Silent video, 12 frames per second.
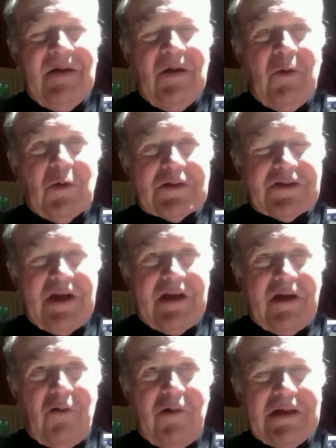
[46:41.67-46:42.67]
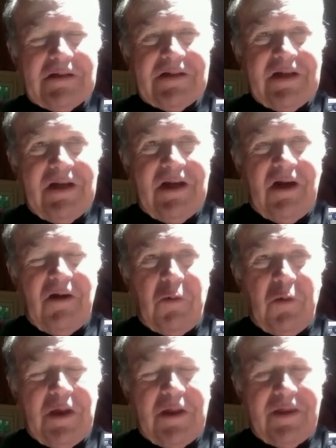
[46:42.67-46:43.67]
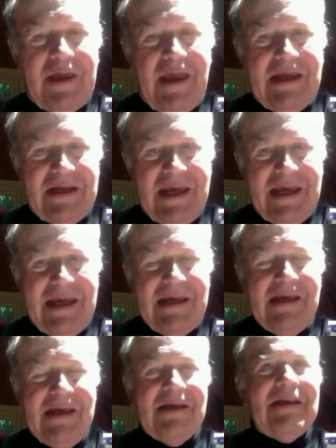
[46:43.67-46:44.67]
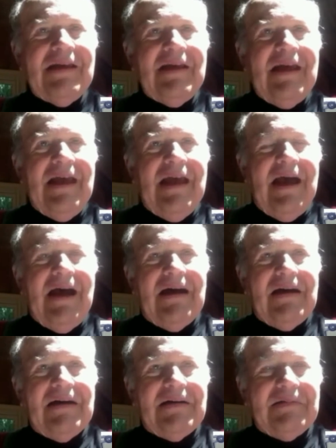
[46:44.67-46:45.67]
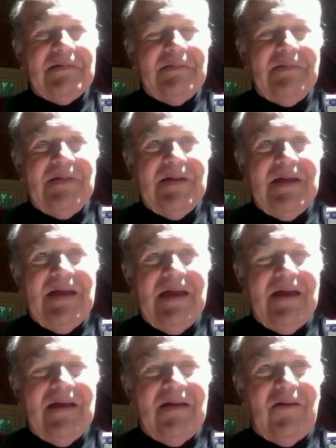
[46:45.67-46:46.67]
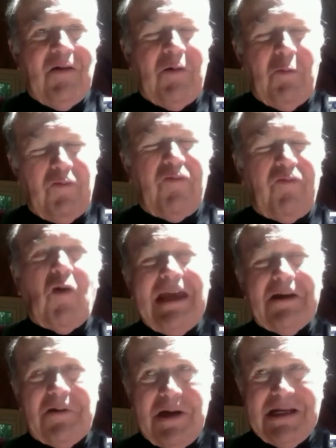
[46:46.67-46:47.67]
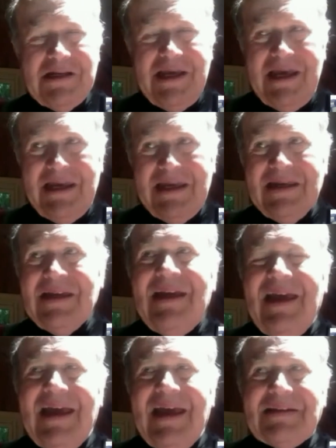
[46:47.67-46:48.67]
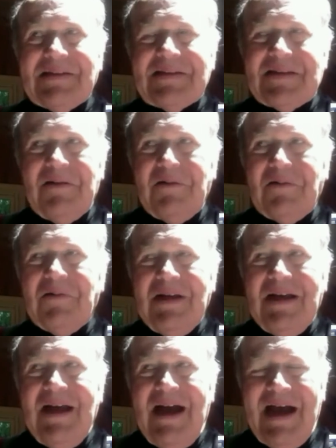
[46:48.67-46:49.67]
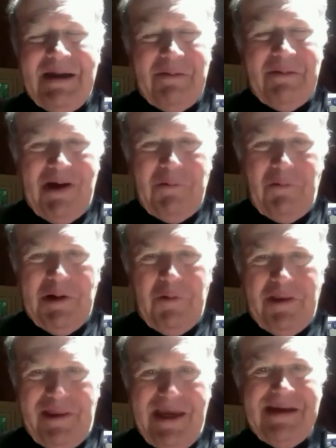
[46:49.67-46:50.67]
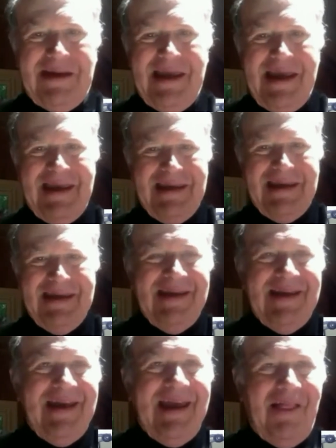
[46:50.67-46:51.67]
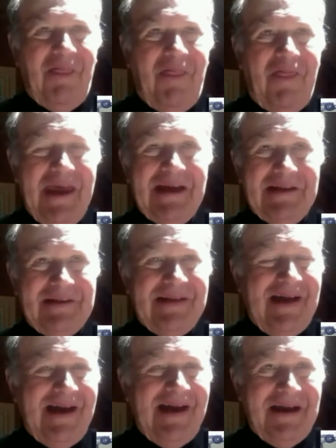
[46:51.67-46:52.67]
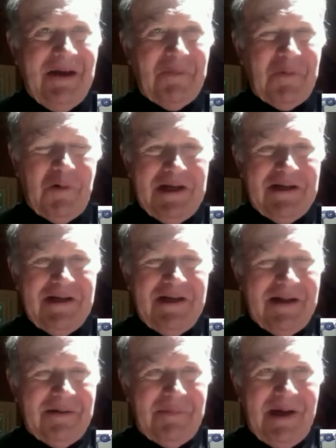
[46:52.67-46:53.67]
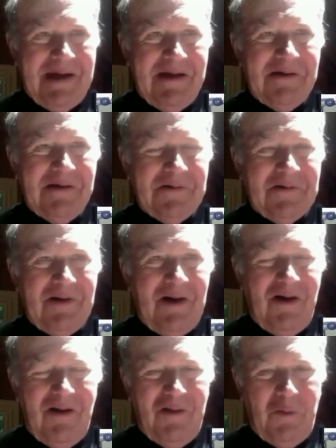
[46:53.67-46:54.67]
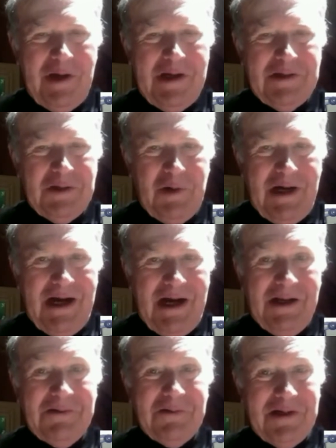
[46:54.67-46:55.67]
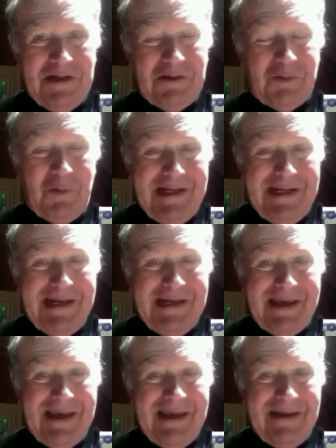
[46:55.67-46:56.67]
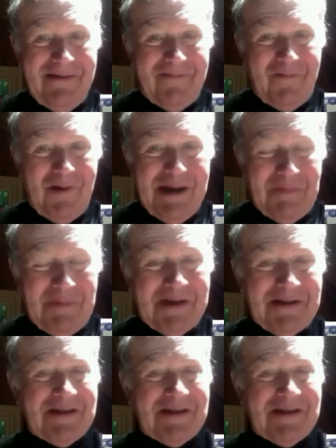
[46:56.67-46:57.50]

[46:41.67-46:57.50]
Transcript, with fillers: was I going to go with 8K or 4K or 8K? And so I went with 8K. And then I upgraded on my own all the way to 128K of RAM, because